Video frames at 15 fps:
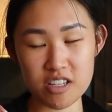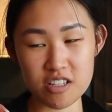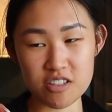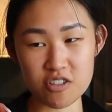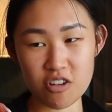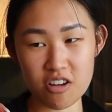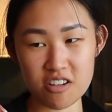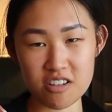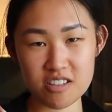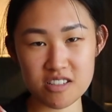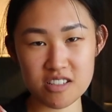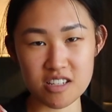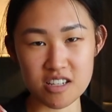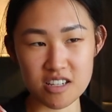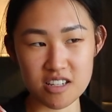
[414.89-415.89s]
exotic
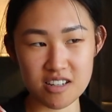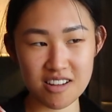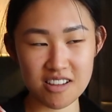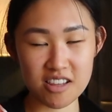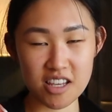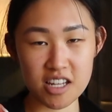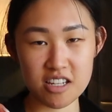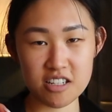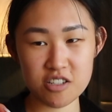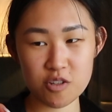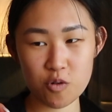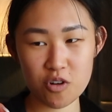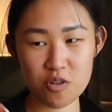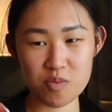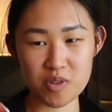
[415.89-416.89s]
skin Lady
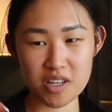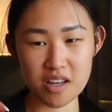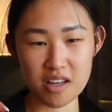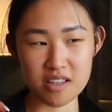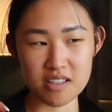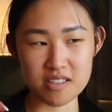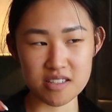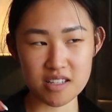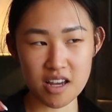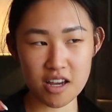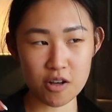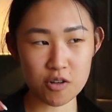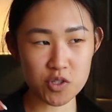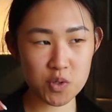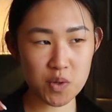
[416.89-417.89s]
Dior because
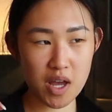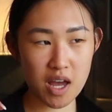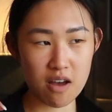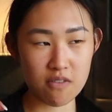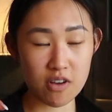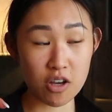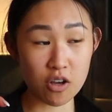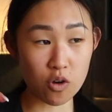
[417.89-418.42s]
I also have a